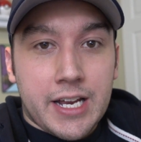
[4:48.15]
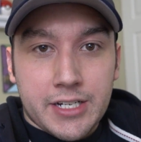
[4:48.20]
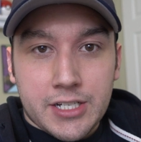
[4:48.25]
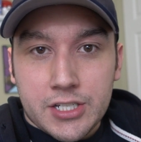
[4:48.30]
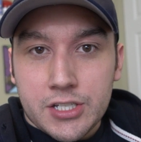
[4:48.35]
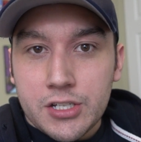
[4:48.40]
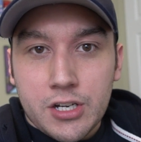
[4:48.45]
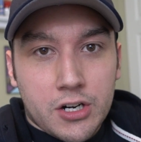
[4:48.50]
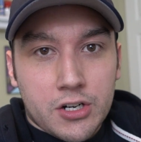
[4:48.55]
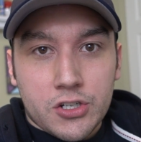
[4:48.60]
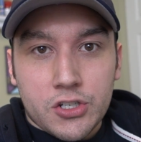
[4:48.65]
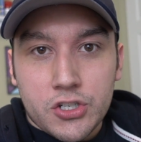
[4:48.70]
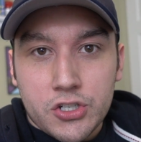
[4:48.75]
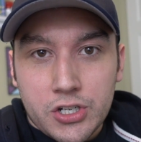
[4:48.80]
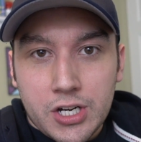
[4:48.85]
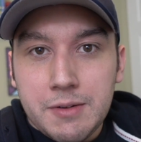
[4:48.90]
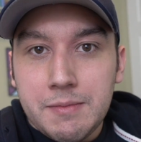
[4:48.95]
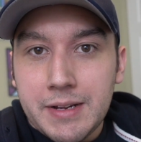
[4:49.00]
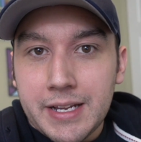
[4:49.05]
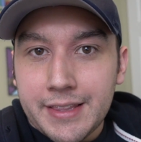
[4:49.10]
and just start
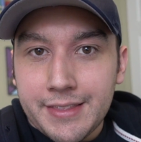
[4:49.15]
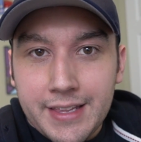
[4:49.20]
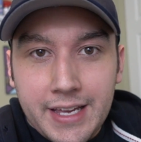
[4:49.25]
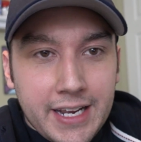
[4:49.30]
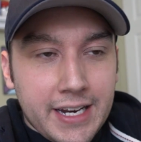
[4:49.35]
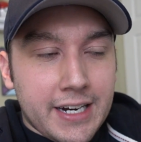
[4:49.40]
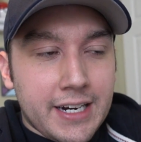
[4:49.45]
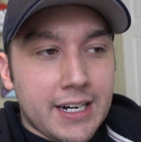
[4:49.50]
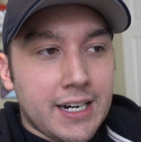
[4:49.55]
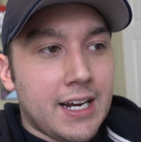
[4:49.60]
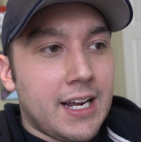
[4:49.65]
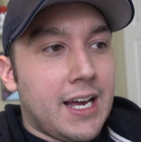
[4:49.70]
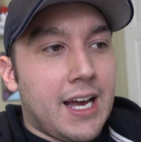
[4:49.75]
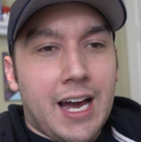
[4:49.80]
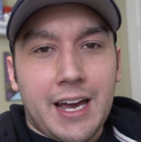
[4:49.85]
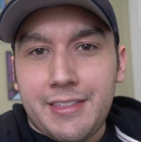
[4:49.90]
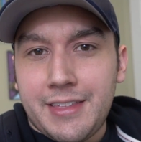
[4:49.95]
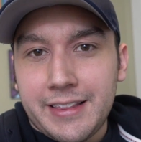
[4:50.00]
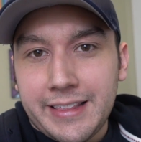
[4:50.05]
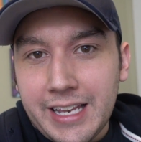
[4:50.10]
streaming there.
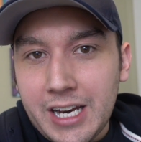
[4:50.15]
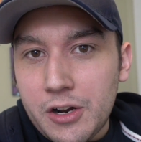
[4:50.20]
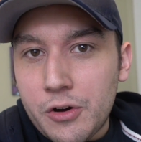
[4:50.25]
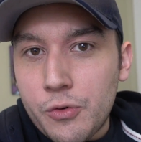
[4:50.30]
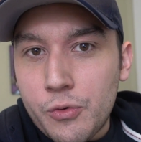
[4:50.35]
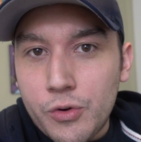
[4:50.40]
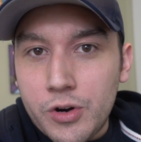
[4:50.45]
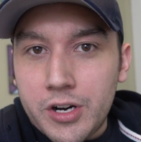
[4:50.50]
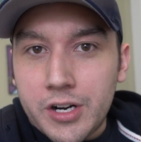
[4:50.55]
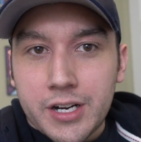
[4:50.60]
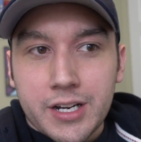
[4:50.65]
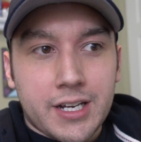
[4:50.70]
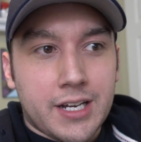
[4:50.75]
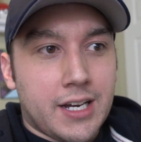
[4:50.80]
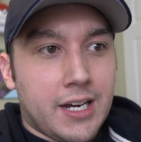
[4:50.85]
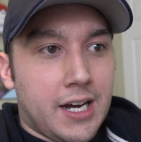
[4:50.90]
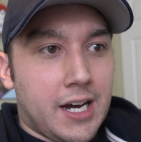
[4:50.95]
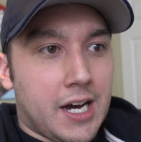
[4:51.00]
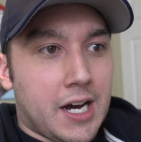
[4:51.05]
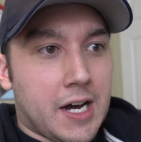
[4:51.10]
I think that'll work,
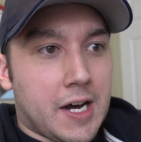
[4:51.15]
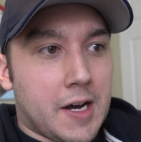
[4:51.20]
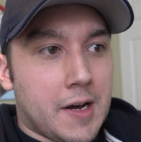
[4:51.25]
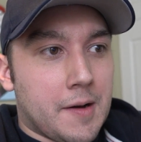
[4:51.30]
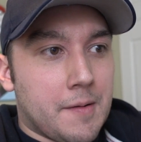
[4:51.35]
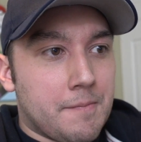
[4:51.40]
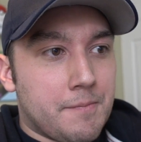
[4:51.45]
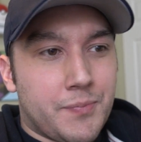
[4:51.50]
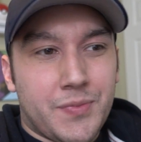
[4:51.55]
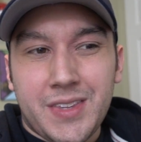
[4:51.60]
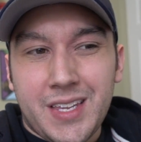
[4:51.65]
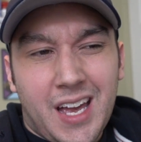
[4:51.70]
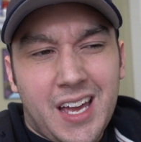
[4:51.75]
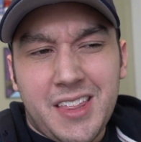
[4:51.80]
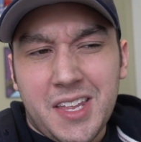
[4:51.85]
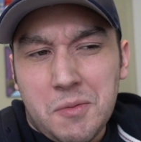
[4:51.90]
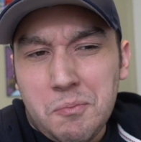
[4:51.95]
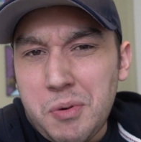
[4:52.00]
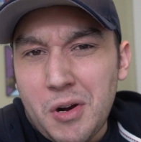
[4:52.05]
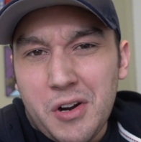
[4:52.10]
um, I think